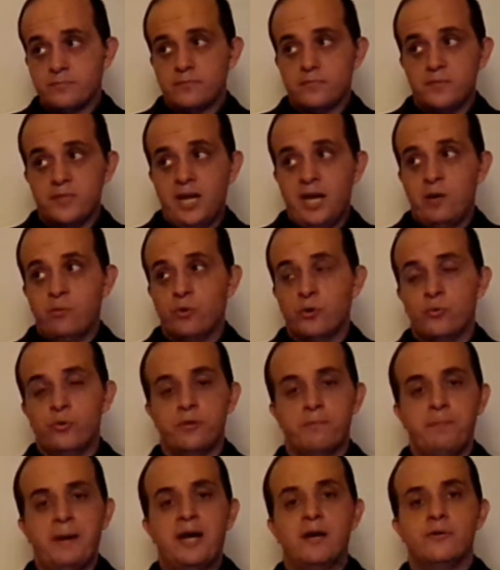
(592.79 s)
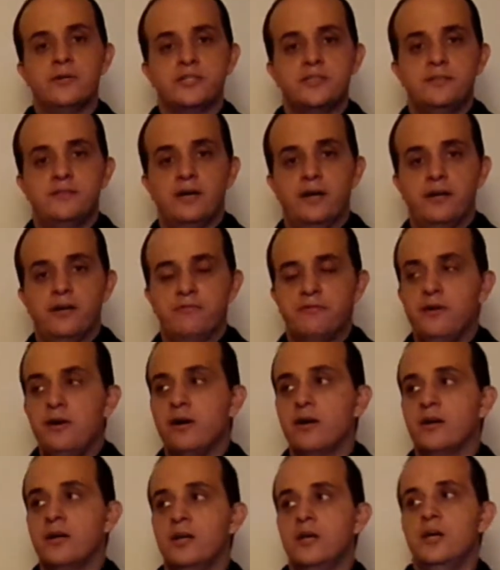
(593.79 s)
I work with
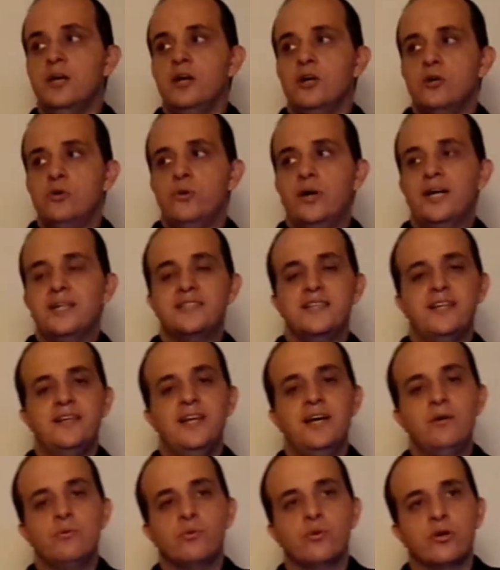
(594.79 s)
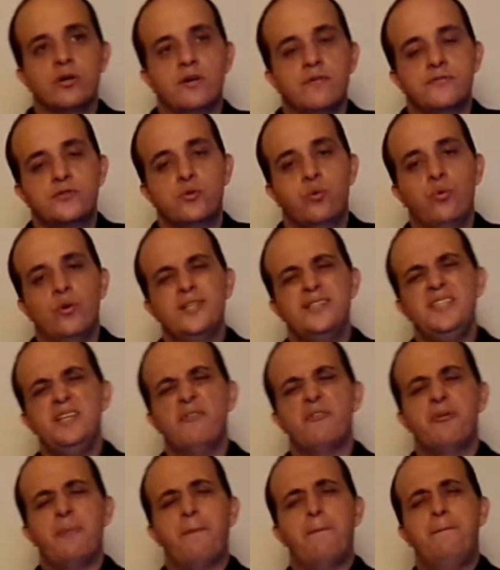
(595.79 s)
Paris.fr, who has a network of 20 of
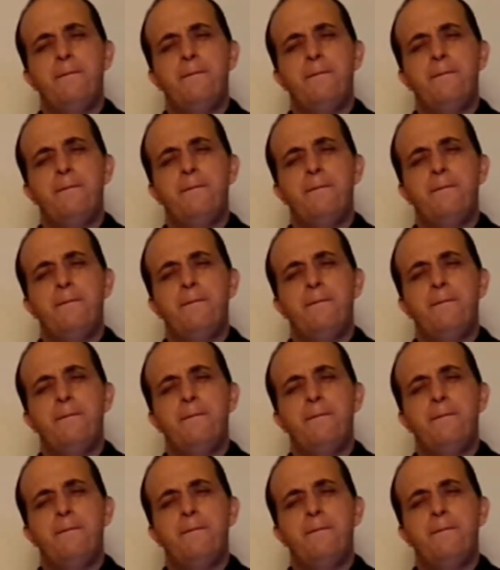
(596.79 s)
the